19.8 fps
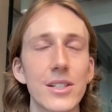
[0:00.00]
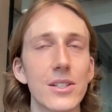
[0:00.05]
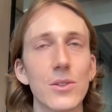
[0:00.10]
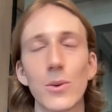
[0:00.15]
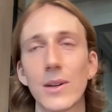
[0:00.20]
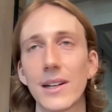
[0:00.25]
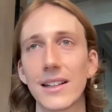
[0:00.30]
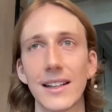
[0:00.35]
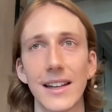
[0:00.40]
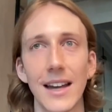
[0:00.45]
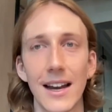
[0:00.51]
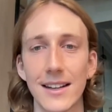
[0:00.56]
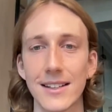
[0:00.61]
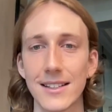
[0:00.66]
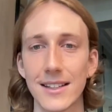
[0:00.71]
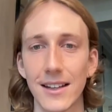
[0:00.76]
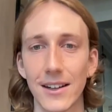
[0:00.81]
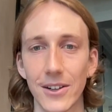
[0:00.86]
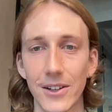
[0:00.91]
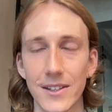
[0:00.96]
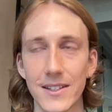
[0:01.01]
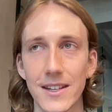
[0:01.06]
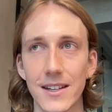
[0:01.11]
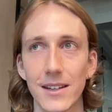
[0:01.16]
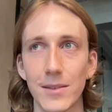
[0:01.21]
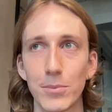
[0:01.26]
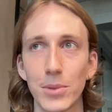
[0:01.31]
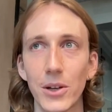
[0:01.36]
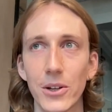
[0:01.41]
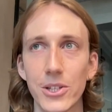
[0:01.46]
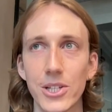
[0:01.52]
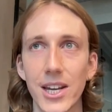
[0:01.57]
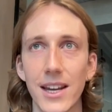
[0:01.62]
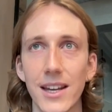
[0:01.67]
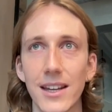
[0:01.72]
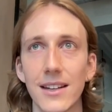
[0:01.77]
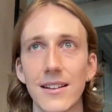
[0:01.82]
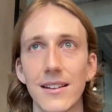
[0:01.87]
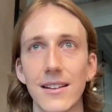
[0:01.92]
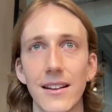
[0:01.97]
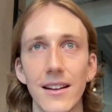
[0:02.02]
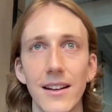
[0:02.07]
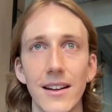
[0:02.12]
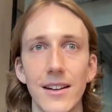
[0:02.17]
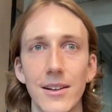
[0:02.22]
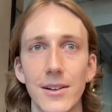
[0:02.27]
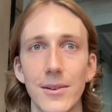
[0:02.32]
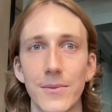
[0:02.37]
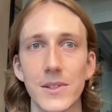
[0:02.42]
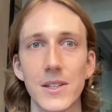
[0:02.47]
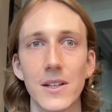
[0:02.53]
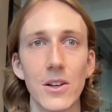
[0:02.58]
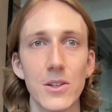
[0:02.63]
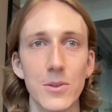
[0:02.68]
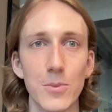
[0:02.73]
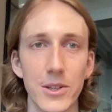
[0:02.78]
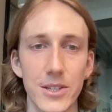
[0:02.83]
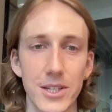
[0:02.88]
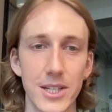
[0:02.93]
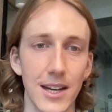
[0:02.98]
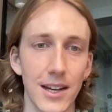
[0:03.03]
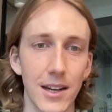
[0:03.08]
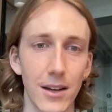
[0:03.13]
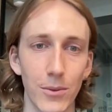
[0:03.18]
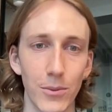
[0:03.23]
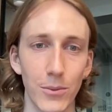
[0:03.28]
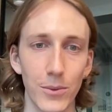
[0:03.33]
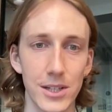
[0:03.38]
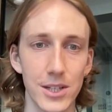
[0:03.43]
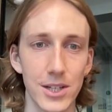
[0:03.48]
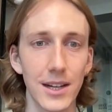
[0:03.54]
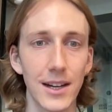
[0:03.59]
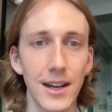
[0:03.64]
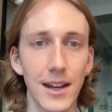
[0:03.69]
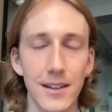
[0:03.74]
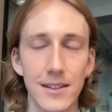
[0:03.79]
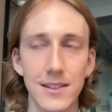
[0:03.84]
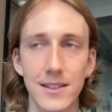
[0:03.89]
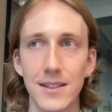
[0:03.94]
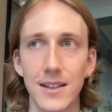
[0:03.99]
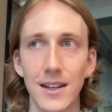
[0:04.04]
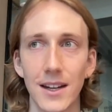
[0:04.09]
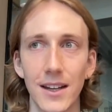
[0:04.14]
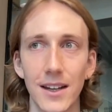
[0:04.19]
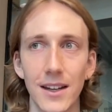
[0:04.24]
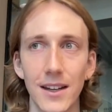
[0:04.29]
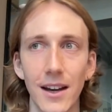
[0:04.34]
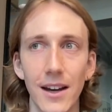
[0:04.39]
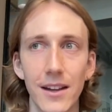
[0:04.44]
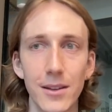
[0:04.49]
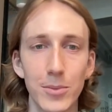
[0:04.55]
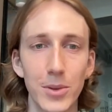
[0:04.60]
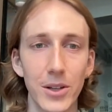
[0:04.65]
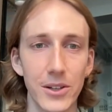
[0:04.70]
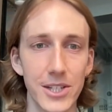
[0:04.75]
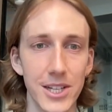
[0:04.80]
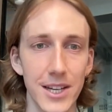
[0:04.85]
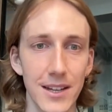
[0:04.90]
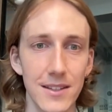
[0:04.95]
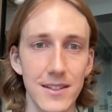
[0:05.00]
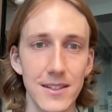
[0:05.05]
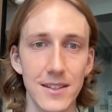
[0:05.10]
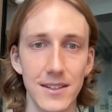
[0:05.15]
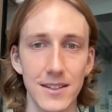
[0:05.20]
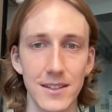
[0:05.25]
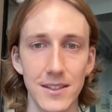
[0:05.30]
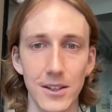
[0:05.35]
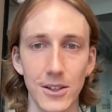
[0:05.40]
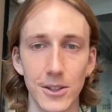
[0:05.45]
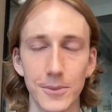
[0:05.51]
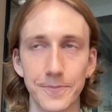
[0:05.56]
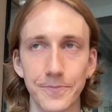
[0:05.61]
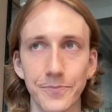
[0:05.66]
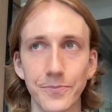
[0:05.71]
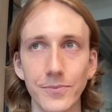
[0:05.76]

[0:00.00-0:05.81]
just quickly, Axelar is a blockchain, it's a Cosmos chain which connects other blockchains. So